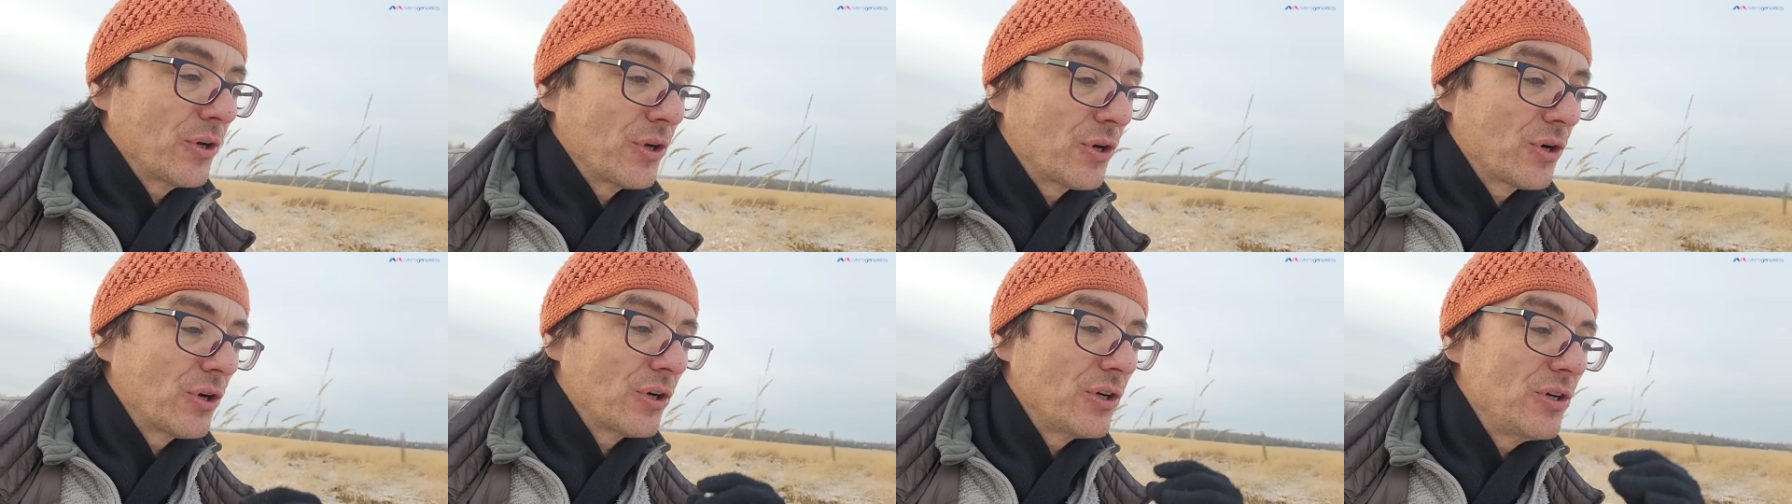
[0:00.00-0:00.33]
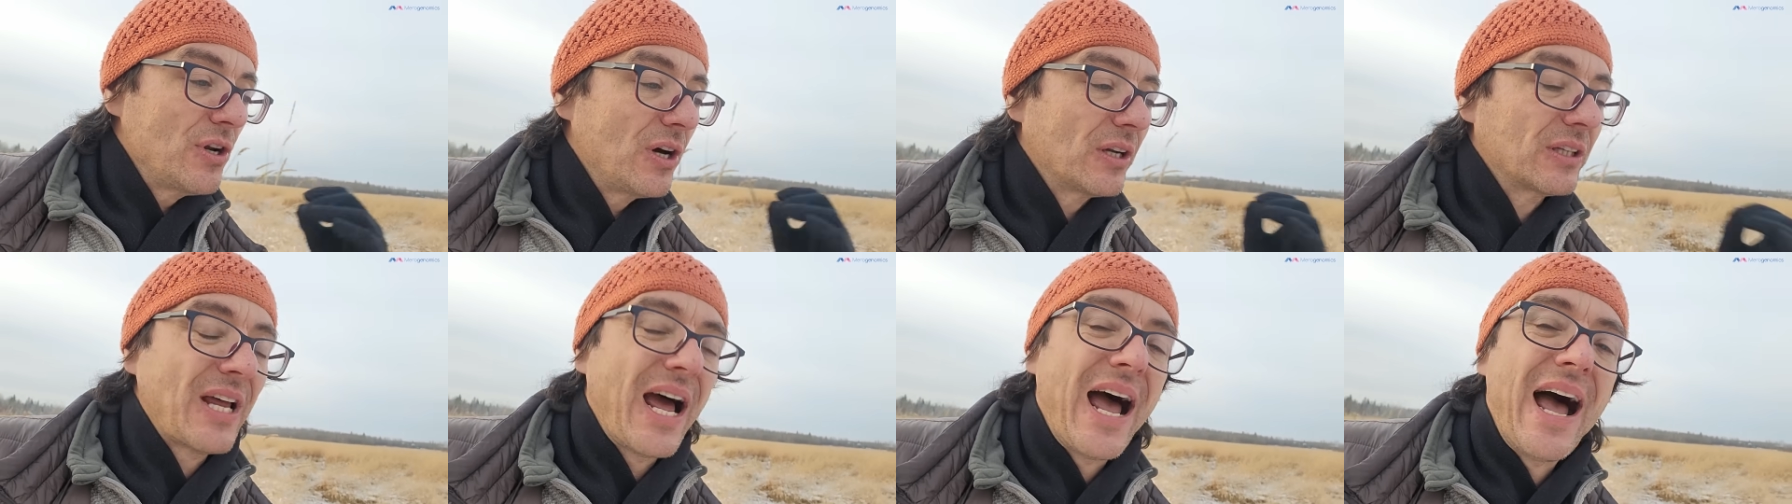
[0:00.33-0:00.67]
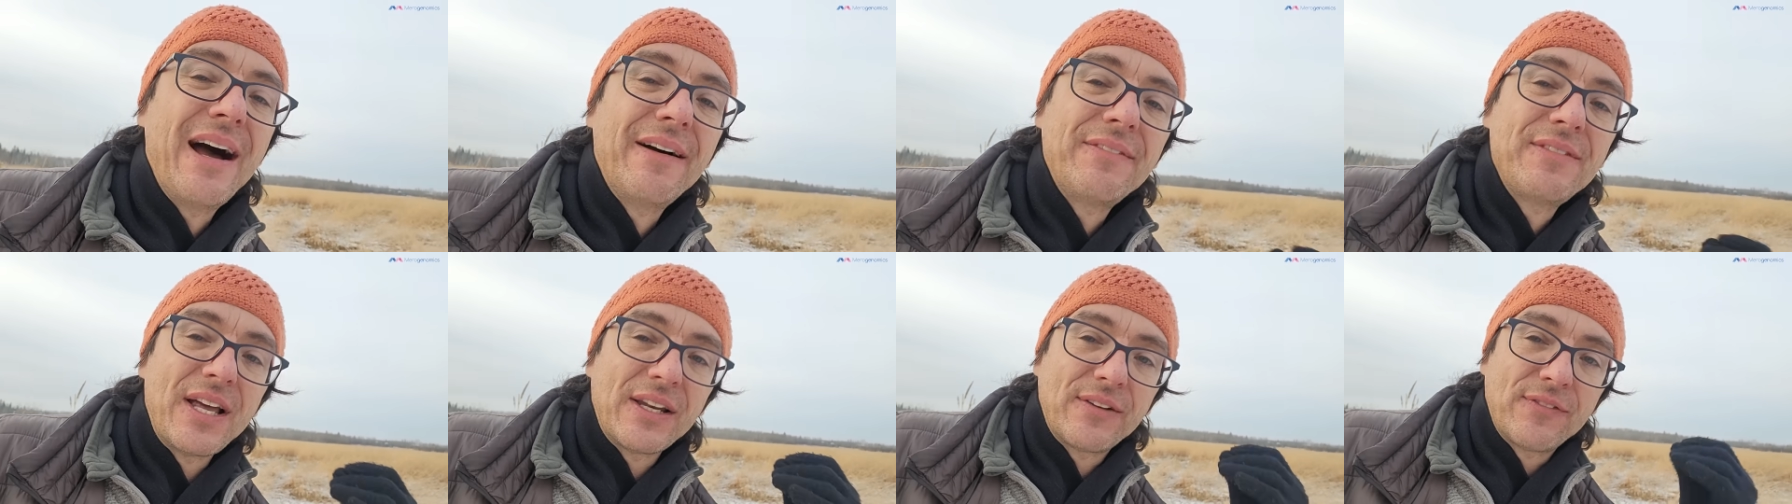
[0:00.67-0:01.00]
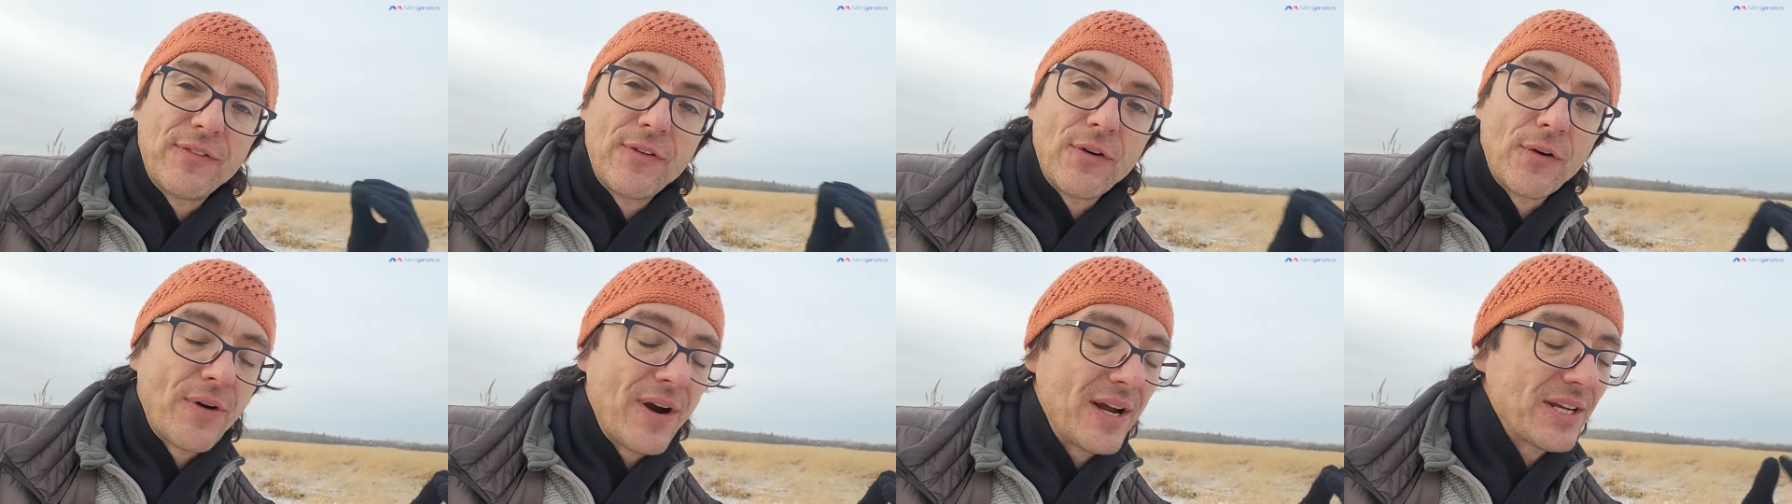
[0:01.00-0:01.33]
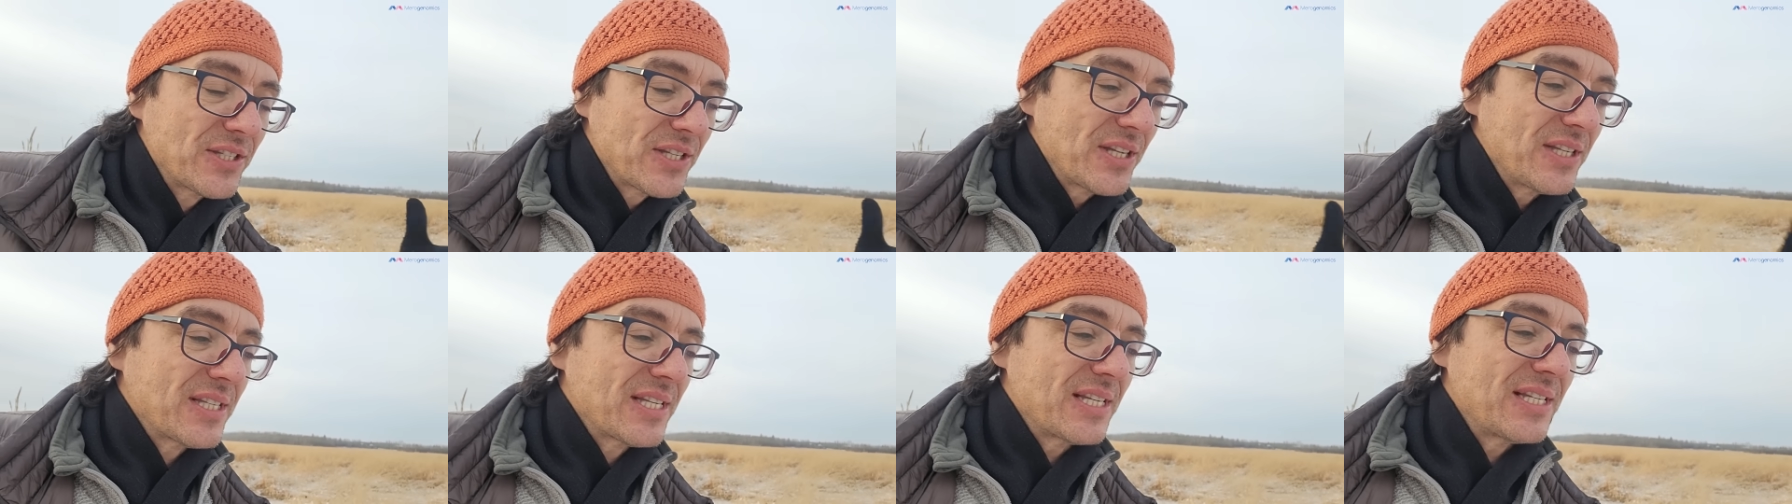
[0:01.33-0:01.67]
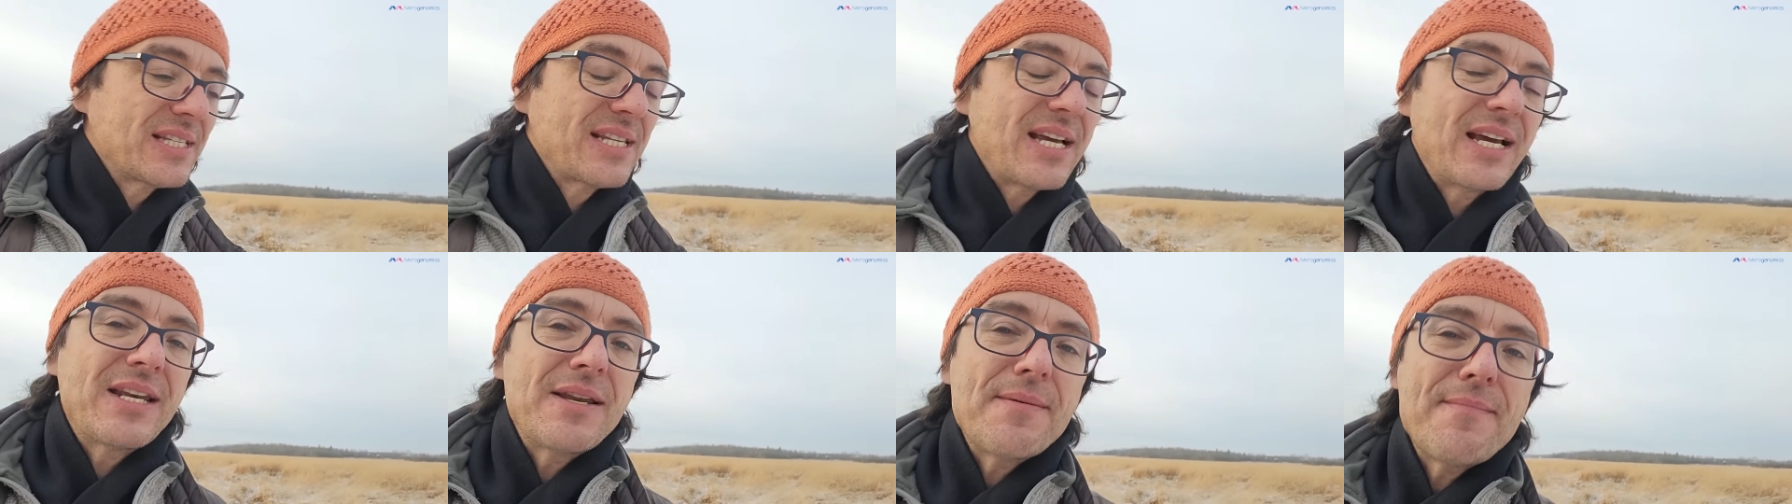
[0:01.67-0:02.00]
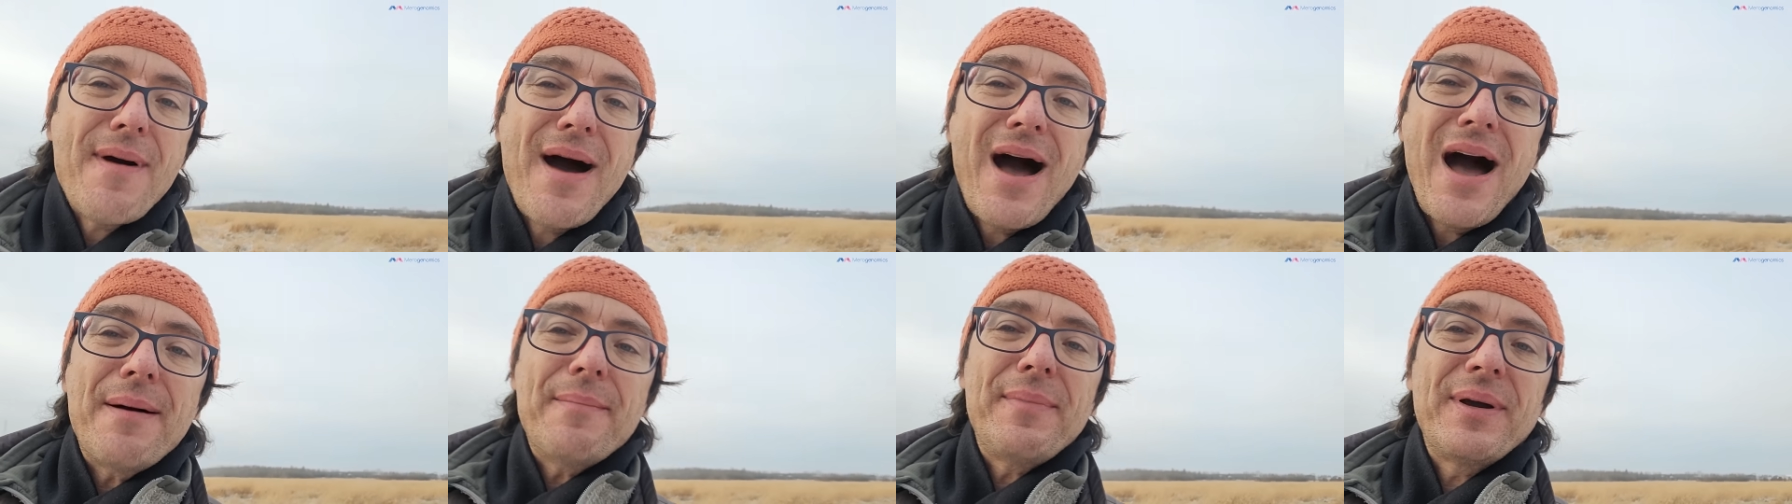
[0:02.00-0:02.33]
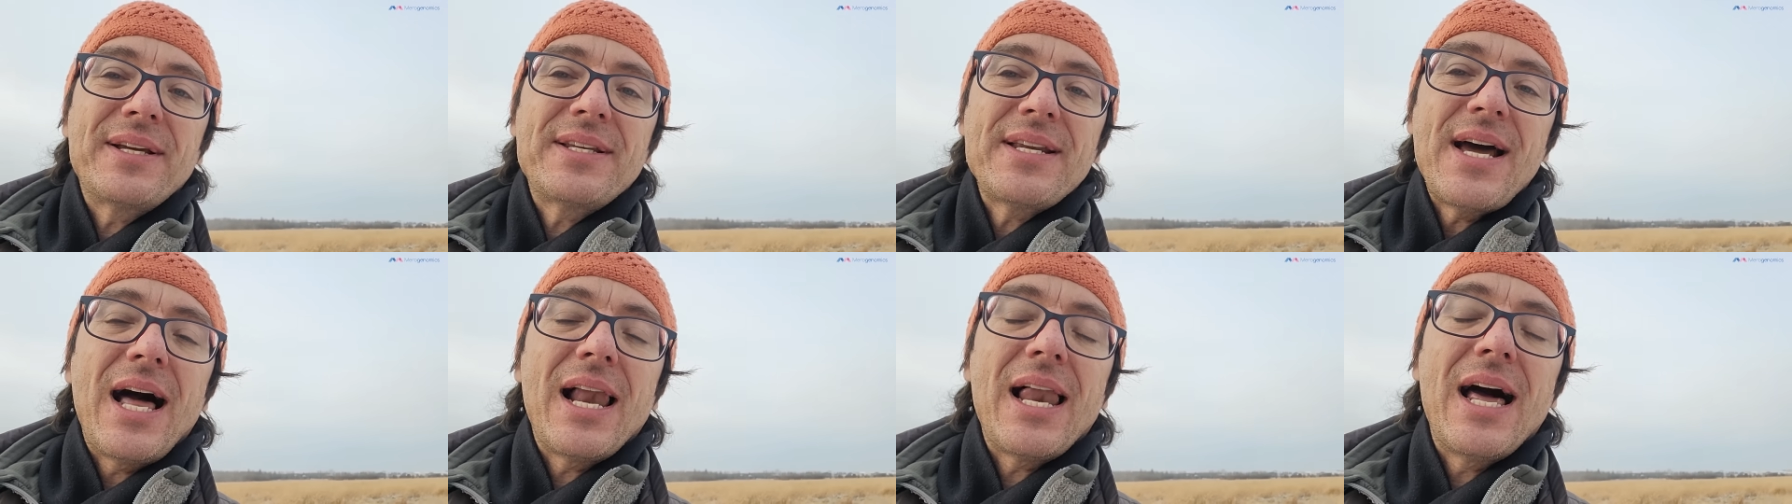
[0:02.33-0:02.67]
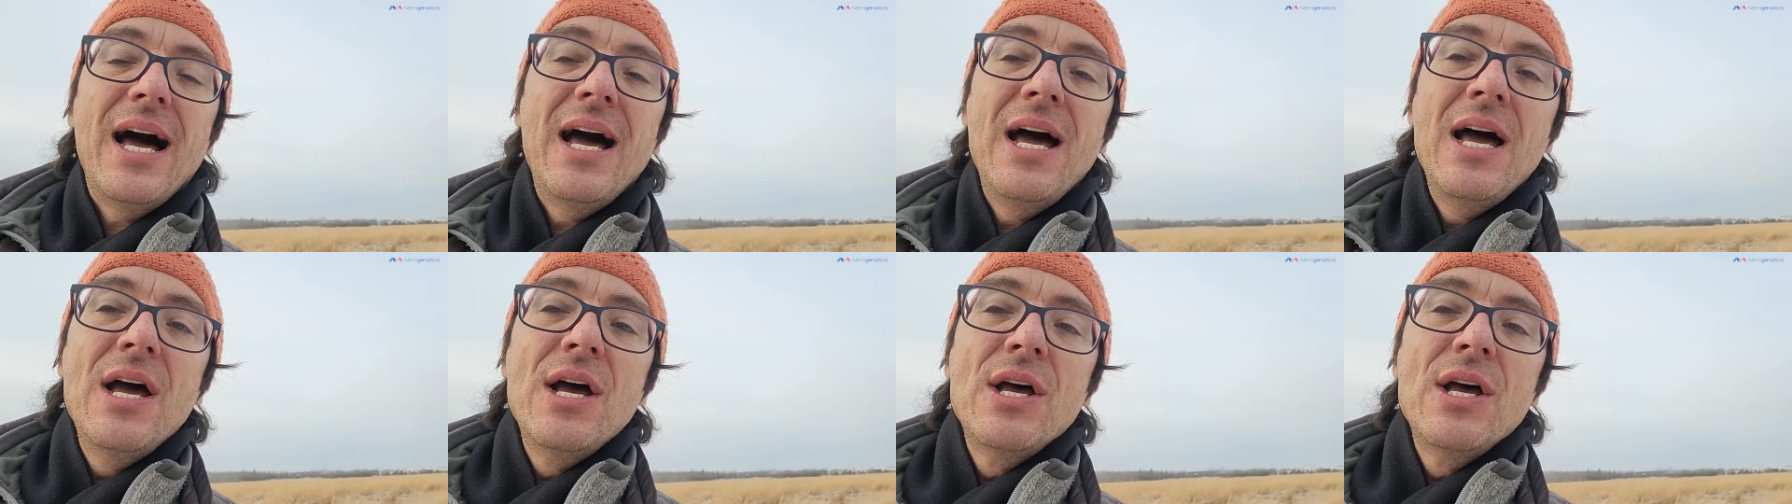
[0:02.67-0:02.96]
You could not have that fluorescence inside the amygdala.